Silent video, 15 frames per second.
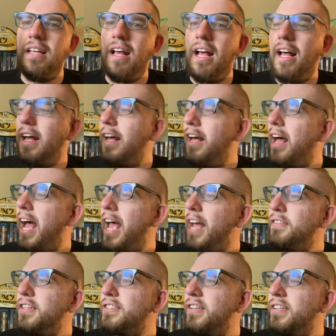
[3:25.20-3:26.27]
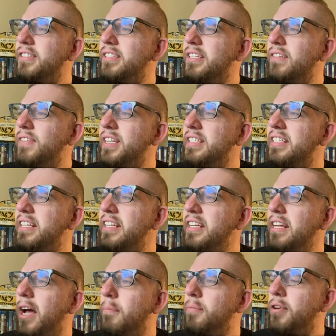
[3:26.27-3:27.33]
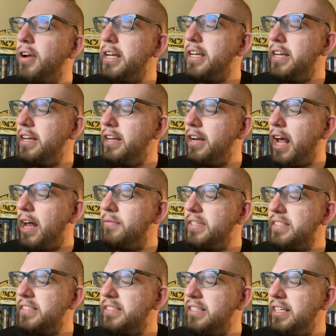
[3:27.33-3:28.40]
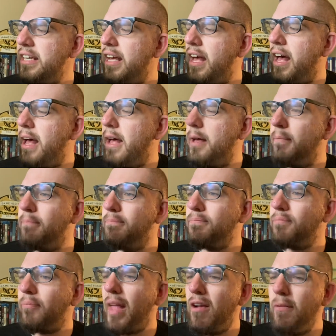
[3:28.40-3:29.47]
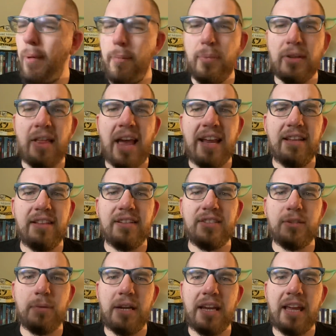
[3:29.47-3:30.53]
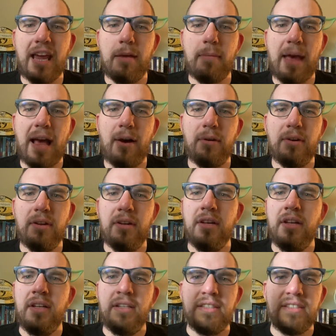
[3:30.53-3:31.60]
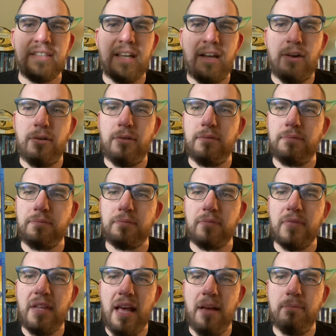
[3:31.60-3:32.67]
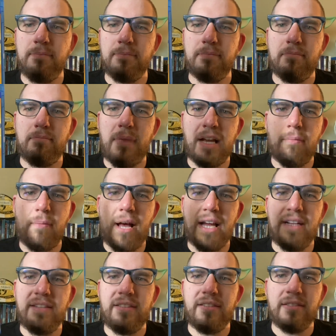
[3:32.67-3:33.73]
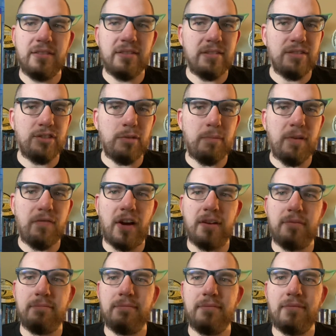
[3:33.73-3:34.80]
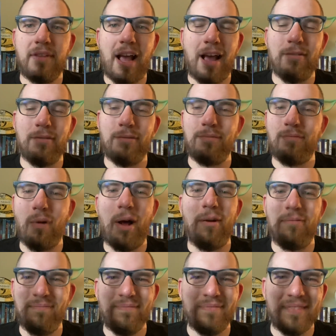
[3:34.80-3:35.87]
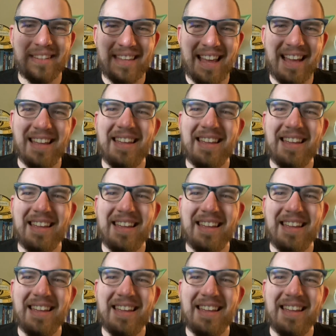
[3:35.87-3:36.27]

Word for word: Uh, I had this on DVD, upgraded it, obviously. Um, I remember liking this when it came out. So, yeah, Megamind should be fun. I, well, yeah.